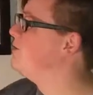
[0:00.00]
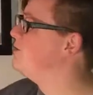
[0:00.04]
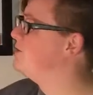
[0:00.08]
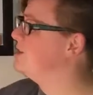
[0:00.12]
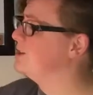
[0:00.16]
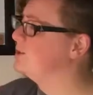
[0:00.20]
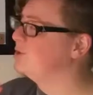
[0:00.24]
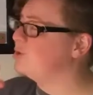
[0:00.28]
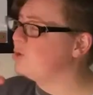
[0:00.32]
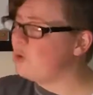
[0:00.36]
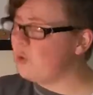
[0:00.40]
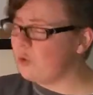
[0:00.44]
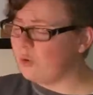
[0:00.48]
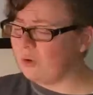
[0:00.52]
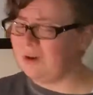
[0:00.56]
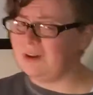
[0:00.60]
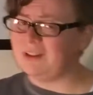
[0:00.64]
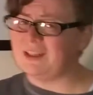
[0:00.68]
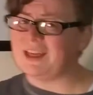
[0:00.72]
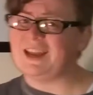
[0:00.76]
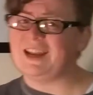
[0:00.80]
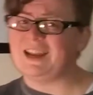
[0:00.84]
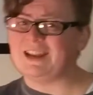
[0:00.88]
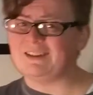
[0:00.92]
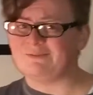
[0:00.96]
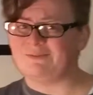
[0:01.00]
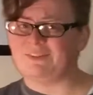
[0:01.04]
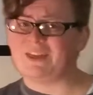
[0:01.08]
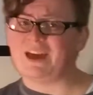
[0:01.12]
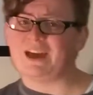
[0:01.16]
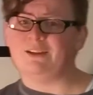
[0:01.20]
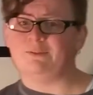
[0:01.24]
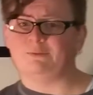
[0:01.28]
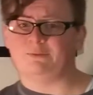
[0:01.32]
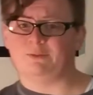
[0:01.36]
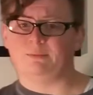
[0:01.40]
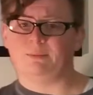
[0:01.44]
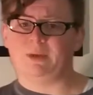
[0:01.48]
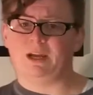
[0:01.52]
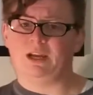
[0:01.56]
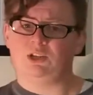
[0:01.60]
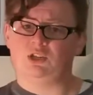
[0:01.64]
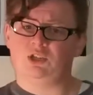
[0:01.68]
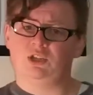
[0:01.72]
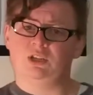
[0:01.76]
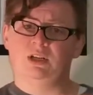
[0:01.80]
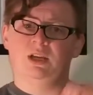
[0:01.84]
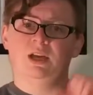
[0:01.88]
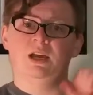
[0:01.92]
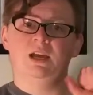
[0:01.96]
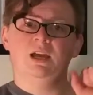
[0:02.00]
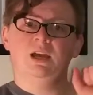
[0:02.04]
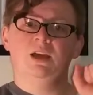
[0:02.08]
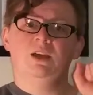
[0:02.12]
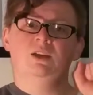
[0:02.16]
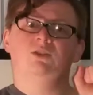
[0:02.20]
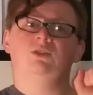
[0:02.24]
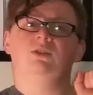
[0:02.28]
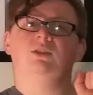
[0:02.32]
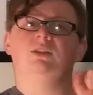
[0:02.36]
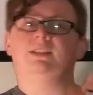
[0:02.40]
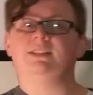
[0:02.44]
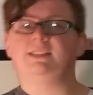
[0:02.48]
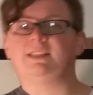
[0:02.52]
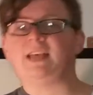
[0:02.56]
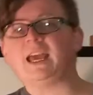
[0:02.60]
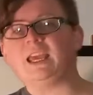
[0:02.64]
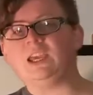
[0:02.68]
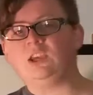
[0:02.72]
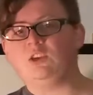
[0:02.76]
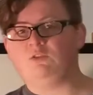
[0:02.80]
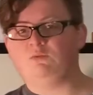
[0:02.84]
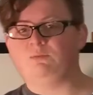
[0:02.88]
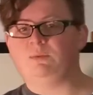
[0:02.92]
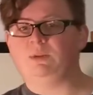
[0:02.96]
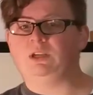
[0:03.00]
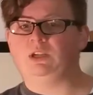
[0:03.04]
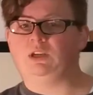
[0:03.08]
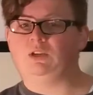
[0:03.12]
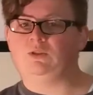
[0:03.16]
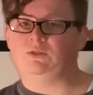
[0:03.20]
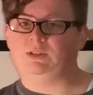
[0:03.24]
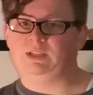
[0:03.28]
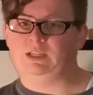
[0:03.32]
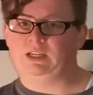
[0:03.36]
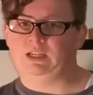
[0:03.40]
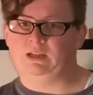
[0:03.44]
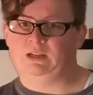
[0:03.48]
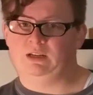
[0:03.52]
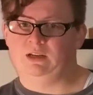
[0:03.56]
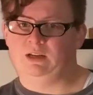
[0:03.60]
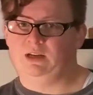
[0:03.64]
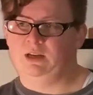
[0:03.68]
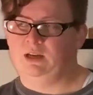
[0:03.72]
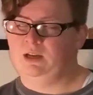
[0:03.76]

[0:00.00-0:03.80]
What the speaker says: you can correlate that information to the site you've been using.